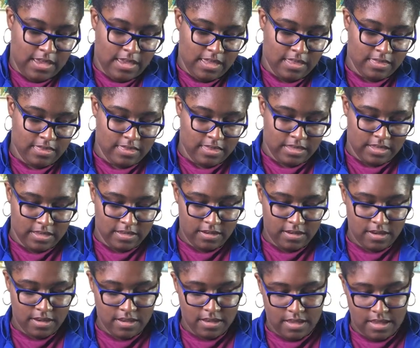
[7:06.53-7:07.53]
And
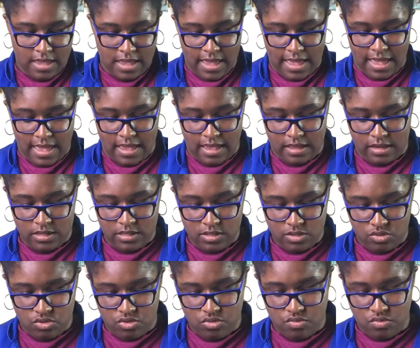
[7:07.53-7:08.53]
then add it
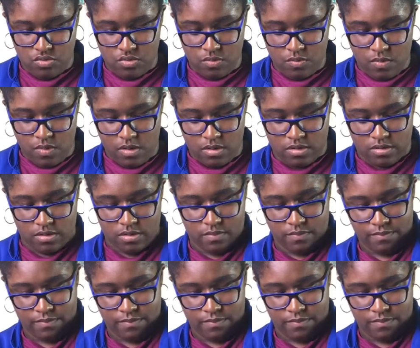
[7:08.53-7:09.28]
to your water.